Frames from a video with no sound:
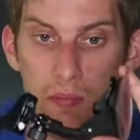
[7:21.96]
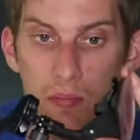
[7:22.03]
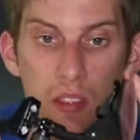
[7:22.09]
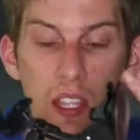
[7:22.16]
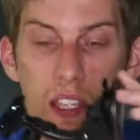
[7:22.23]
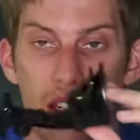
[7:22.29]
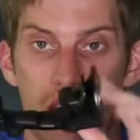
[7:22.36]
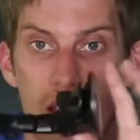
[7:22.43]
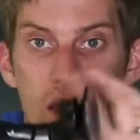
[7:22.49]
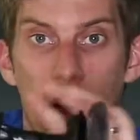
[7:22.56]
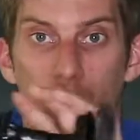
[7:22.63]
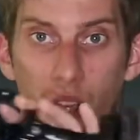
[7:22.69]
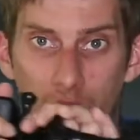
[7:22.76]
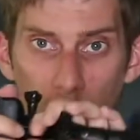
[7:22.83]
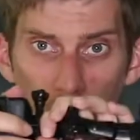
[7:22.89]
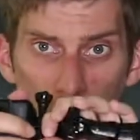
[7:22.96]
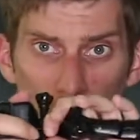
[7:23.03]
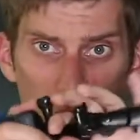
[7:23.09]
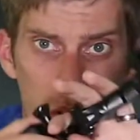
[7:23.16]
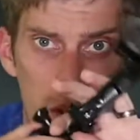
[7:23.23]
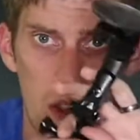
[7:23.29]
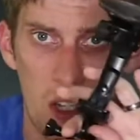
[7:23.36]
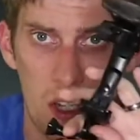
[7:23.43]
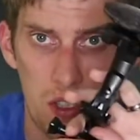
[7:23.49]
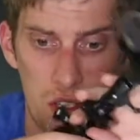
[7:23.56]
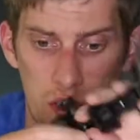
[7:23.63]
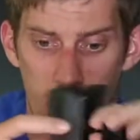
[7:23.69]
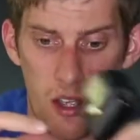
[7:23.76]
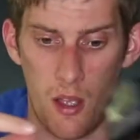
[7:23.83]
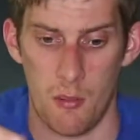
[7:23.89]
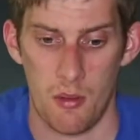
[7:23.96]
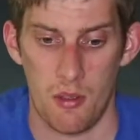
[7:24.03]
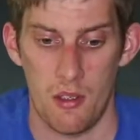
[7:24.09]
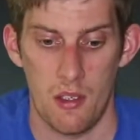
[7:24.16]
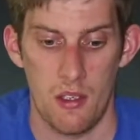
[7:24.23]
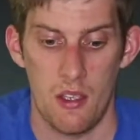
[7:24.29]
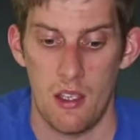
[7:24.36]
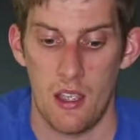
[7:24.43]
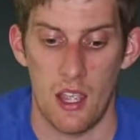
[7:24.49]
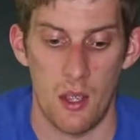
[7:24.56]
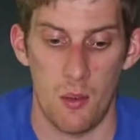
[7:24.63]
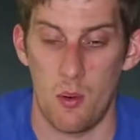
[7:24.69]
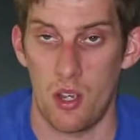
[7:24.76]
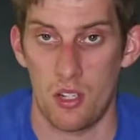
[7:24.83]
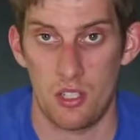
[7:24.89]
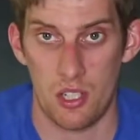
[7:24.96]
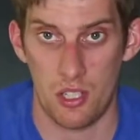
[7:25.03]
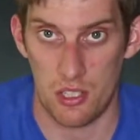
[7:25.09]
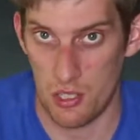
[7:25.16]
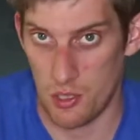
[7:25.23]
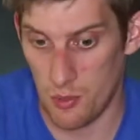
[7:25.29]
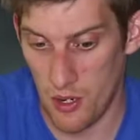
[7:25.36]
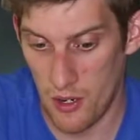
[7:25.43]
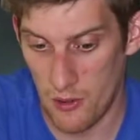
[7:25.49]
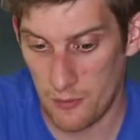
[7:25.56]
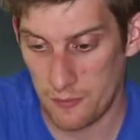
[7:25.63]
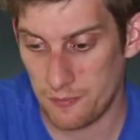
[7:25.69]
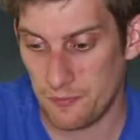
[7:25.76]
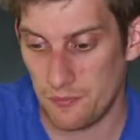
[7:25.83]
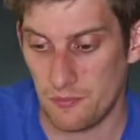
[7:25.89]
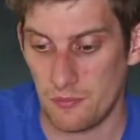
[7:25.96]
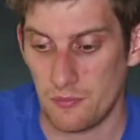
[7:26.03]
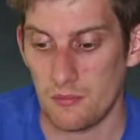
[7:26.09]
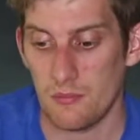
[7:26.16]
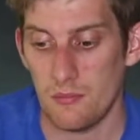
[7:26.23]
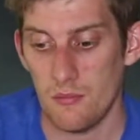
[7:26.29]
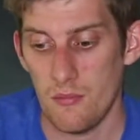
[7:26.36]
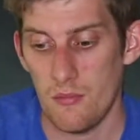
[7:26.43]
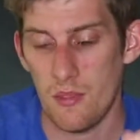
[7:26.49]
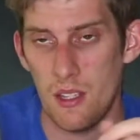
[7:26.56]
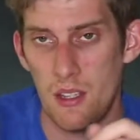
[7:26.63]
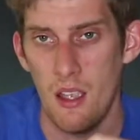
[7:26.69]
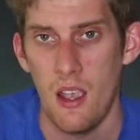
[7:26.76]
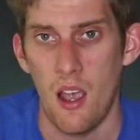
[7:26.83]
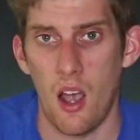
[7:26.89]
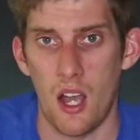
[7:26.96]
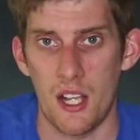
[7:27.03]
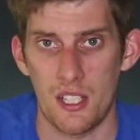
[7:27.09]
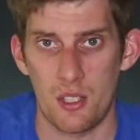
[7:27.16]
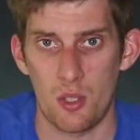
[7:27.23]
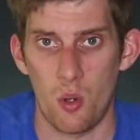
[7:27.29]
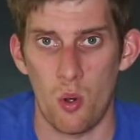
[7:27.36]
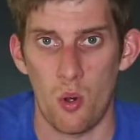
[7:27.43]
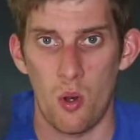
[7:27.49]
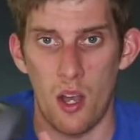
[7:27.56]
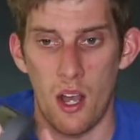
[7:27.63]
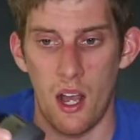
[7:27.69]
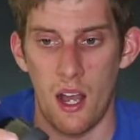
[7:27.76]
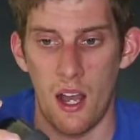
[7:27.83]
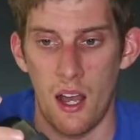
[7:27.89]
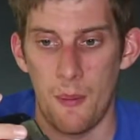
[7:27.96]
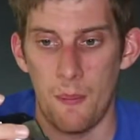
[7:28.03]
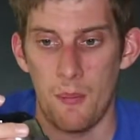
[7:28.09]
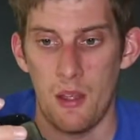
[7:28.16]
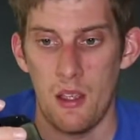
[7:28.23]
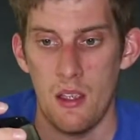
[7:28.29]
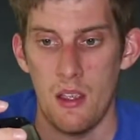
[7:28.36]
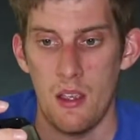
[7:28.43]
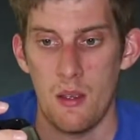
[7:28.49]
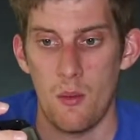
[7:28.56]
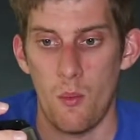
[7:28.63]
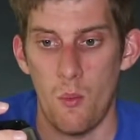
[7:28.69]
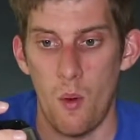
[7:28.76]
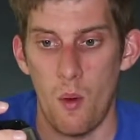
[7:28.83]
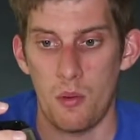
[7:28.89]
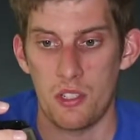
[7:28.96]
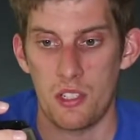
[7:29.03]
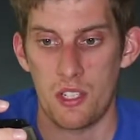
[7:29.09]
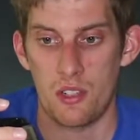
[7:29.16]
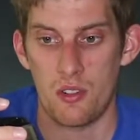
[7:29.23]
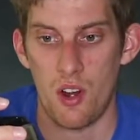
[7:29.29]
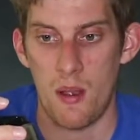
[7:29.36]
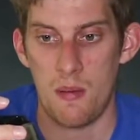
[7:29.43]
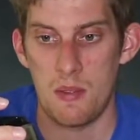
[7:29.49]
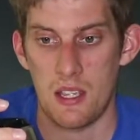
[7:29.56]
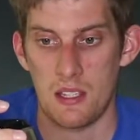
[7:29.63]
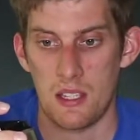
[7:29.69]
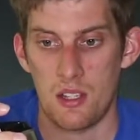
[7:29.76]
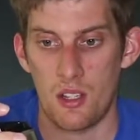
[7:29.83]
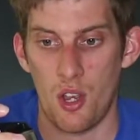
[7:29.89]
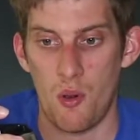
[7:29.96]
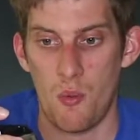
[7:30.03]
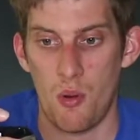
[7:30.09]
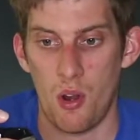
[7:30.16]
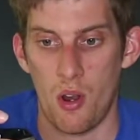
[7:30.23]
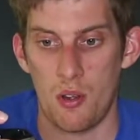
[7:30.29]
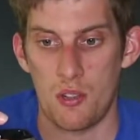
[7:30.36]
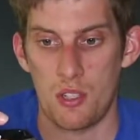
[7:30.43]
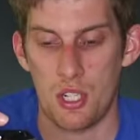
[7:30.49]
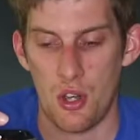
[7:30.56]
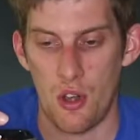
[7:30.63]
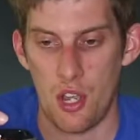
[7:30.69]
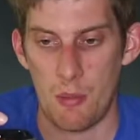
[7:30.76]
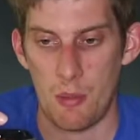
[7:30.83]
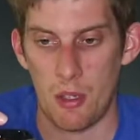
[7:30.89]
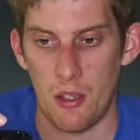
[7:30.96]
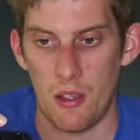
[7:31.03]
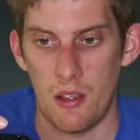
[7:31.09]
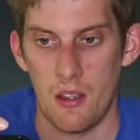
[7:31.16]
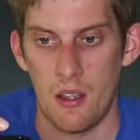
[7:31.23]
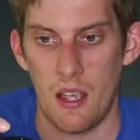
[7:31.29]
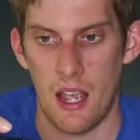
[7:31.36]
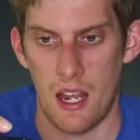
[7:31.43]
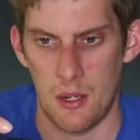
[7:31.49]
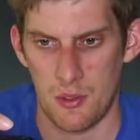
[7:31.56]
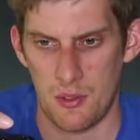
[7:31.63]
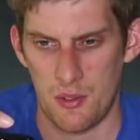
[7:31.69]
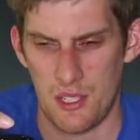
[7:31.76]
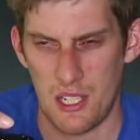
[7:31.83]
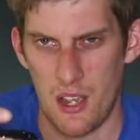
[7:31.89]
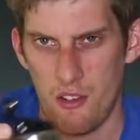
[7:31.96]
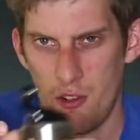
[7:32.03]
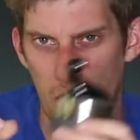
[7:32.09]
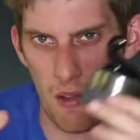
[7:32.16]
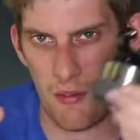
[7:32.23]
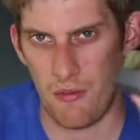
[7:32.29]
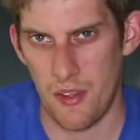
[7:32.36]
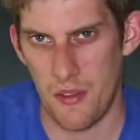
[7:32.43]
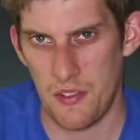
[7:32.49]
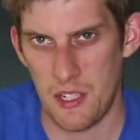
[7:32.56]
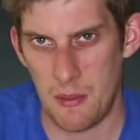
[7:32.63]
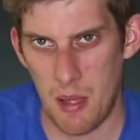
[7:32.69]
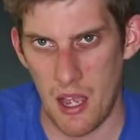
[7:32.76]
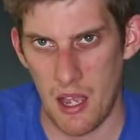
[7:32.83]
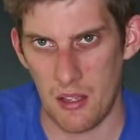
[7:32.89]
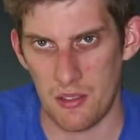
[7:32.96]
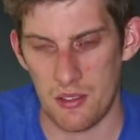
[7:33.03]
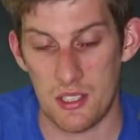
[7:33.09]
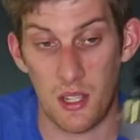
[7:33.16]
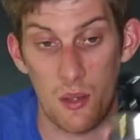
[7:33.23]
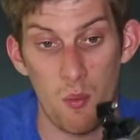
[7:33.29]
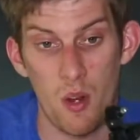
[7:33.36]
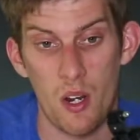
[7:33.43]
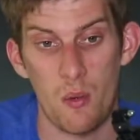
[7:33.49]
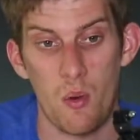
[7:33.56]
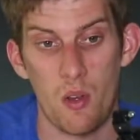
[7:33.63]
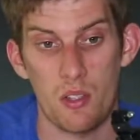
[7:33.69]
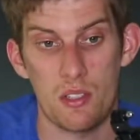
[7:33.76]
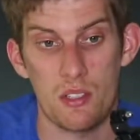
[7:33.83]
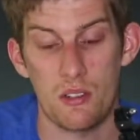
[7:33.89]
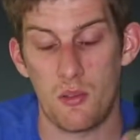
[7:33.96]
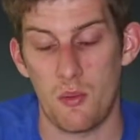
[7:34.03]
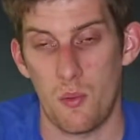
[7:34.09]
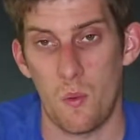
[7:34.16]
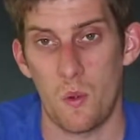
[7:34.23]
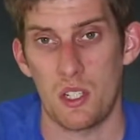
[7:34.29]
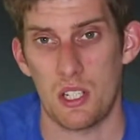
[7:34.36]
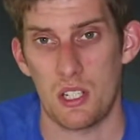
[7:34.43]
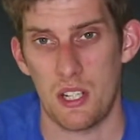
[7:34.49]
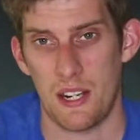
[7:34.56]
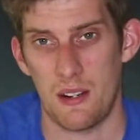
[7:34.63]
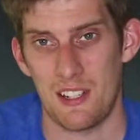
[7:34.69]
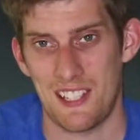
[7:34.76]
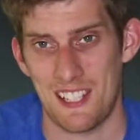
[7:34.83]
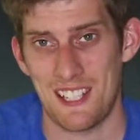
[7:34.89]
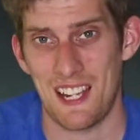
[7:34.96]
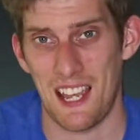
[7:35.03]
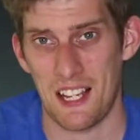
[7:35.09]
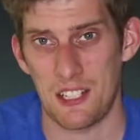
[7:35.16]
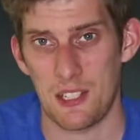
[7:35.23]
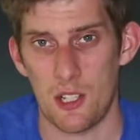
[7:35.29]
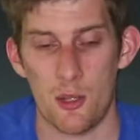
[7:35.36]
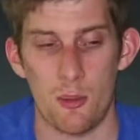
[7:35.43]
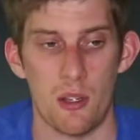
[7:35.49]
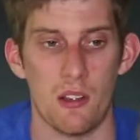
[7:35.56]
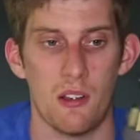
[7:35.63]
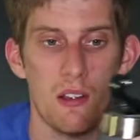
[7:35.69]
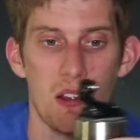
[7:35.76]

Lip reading: This is not a GoPro suction cup. It works just as well. I saw what was described as a GoPro timer, and it was for sale for about £50. And what it was just an egg timer.